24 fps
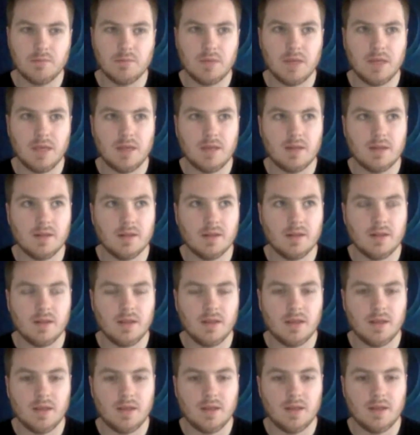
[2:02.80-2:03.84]
made at
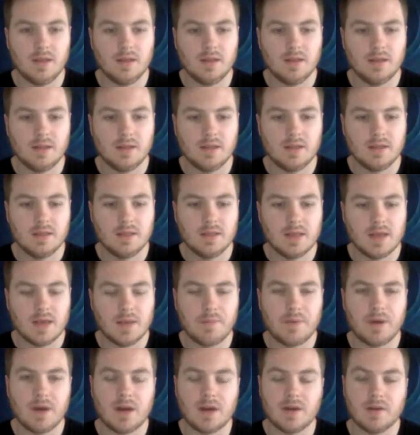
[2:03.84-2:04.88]
the
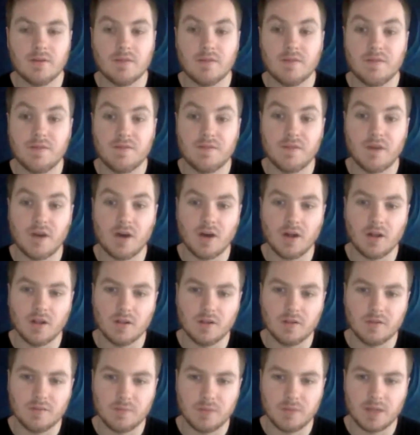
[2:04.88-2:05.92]
apparent
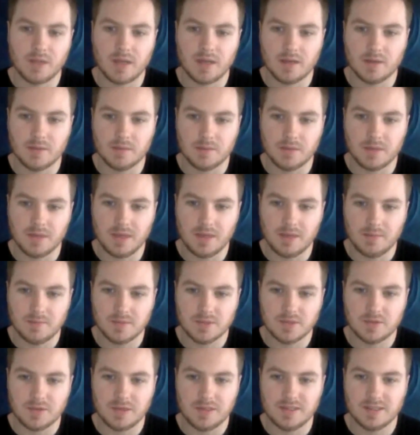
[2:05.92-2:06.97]
fall of Platinum
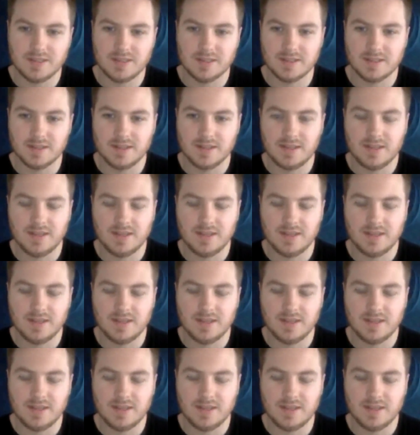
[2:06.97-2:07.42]
Games recently.